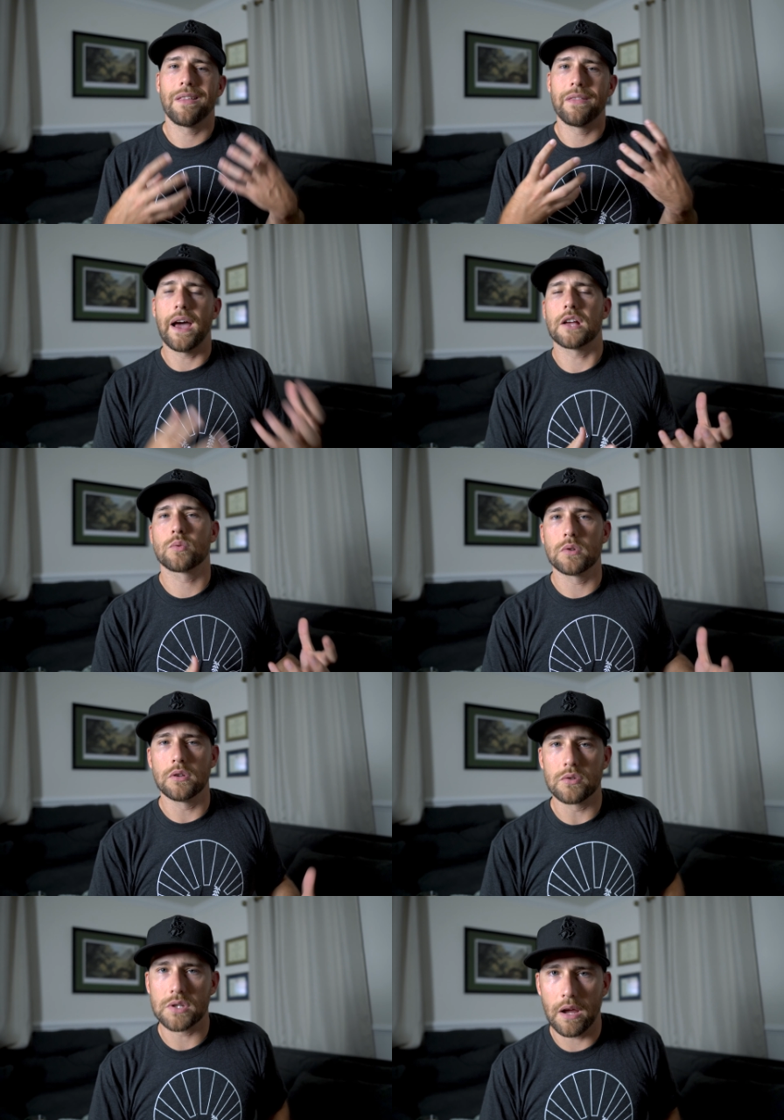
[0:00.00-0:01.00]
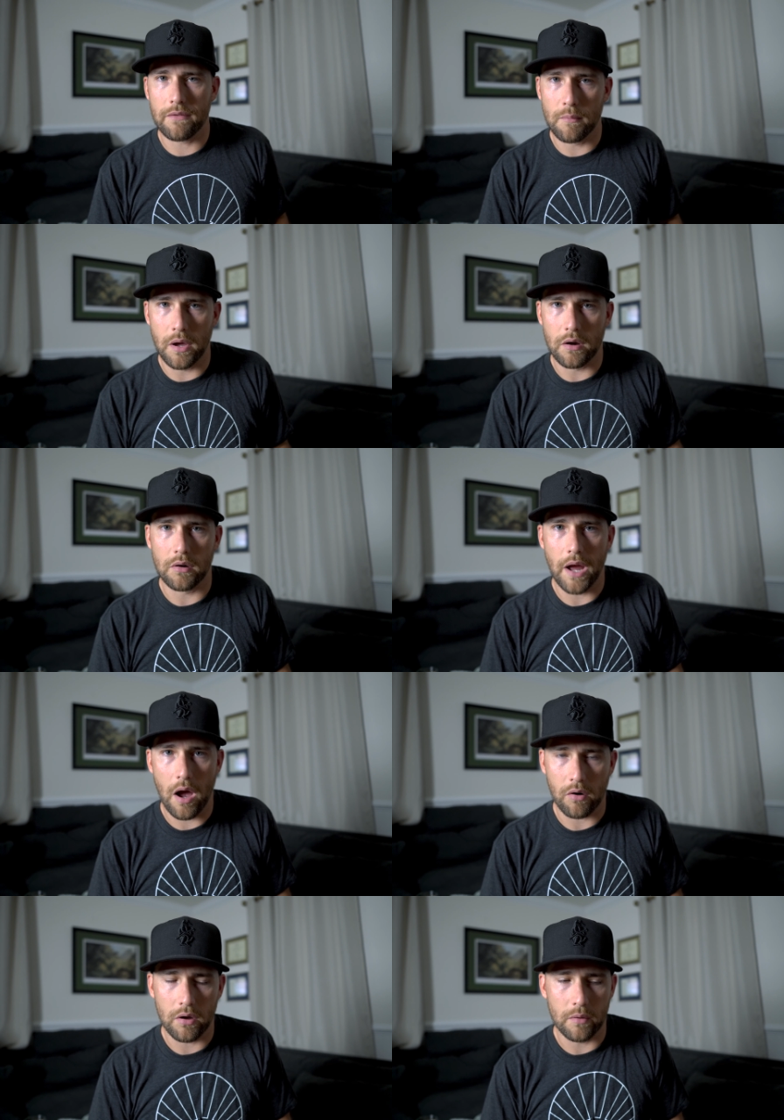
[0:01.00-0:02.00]
That's when you usually have the better
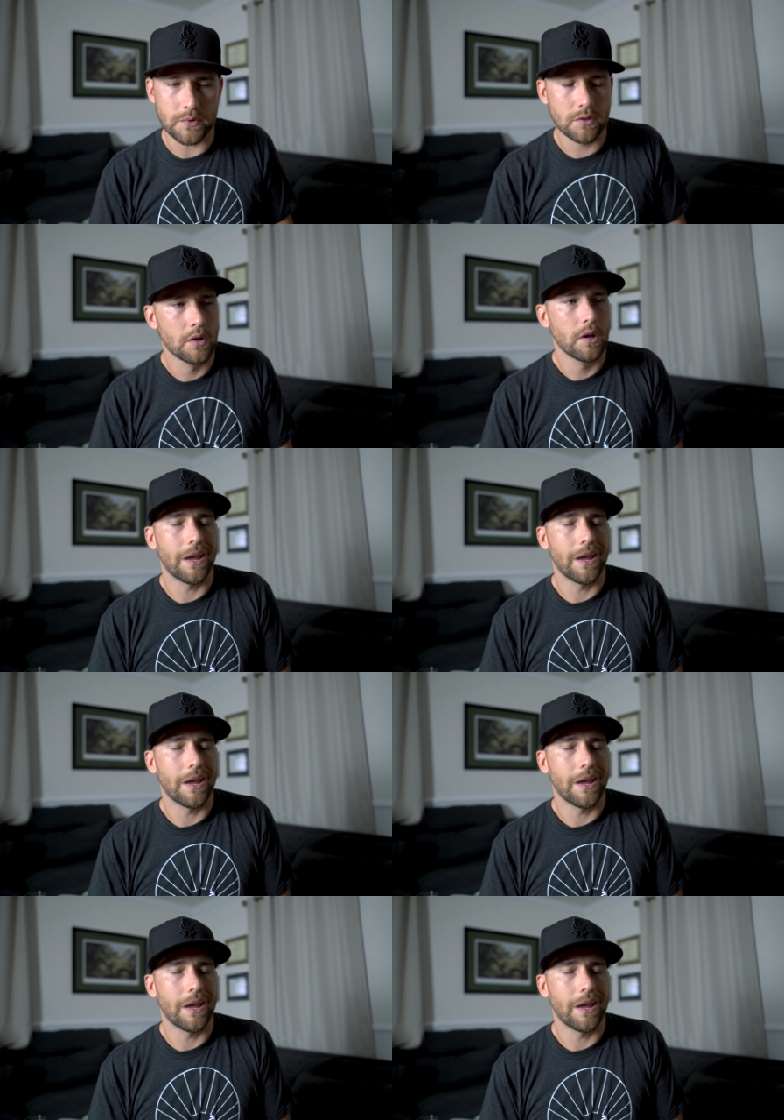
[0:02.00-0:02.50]
outcomes